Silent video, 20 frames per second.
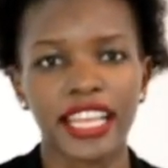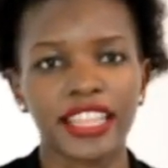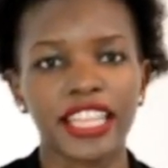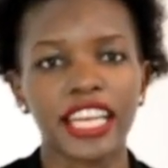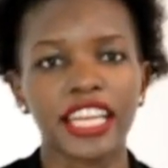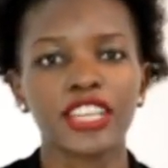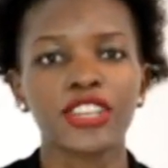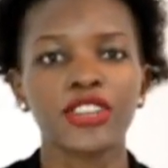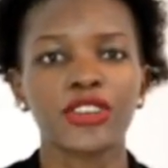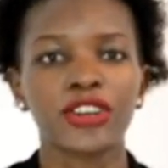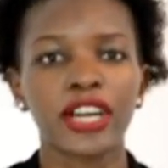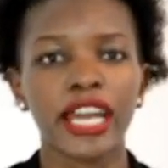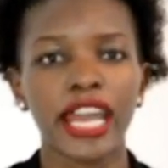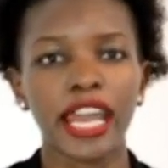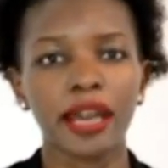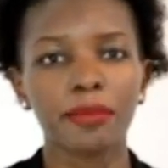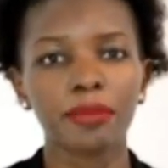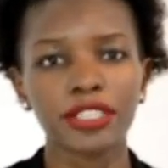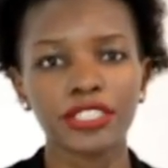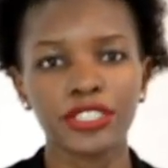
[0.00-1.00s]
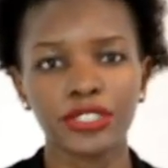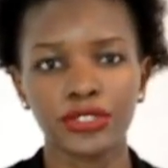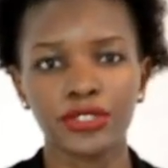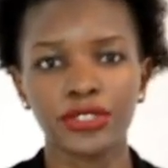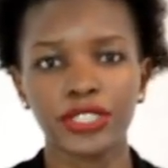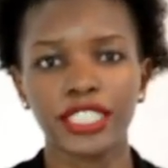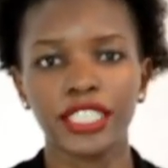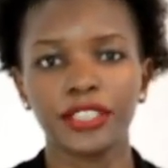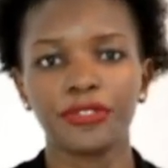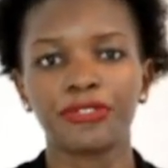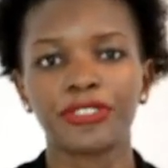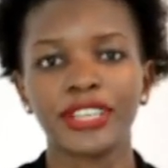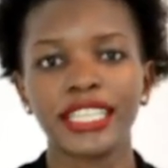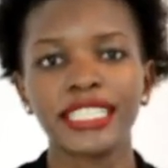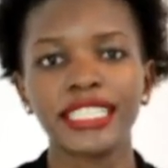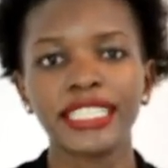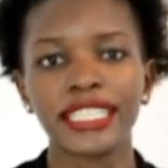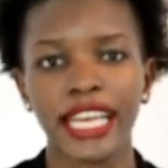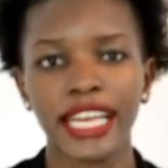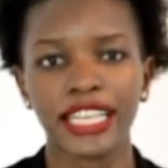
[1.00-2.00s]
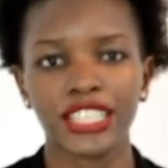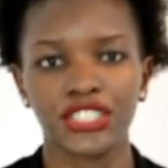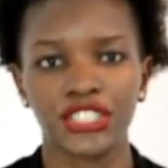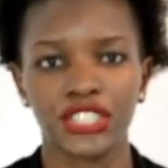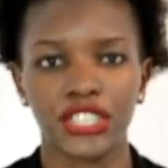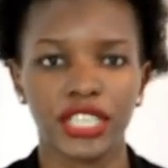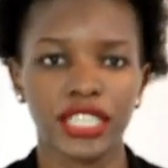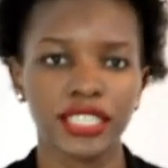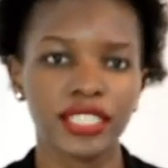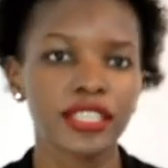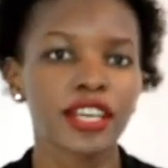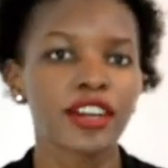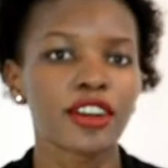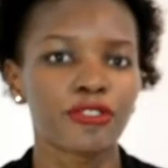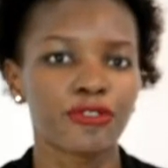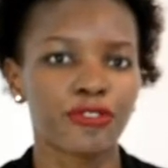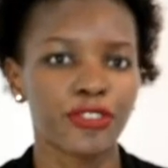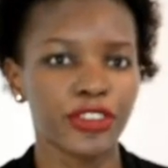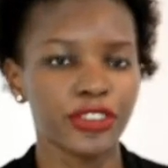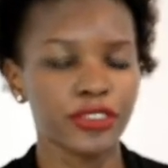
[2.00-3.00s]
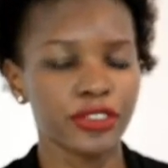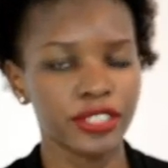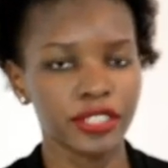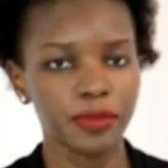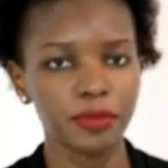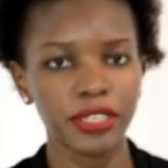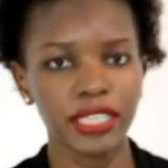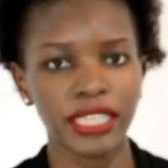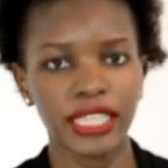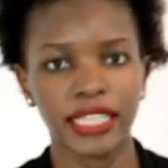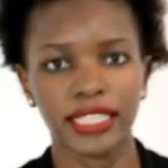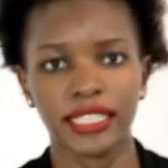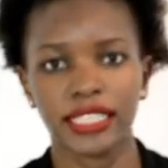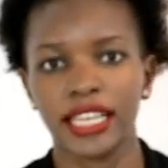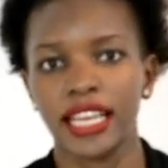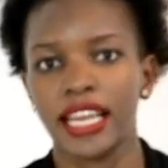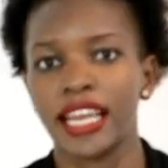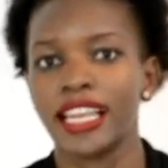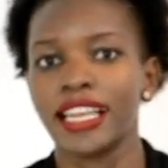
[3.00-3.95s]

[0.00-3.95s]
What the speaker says: then you're able to do different textures for your smoothies.